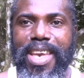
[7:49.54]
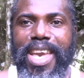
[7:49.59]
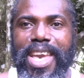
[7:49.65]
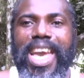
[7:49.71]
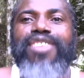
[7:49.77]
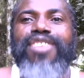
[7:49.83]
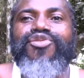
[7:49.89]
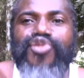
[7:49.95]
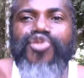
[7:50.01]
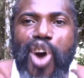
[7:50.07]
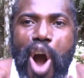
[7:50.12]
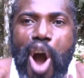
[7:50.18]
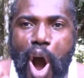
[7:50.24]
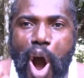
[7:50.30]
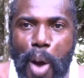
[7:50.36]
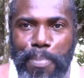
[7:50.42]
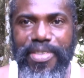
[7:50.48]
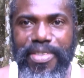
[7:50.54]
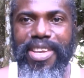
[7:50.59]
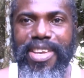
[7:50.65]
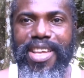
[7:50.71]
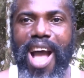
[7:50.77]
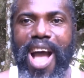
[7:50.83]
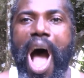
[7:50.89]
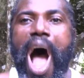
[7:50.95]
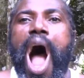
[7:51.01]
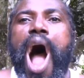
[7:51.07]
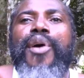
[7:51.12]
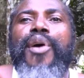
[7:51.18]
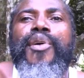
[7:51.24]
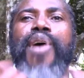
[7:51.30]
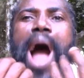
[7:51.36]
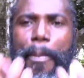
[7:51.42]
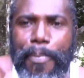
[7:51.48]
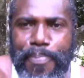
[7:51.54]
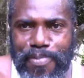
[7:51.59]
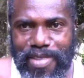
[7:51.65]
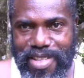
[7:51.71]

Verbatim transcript: is robed or wrapped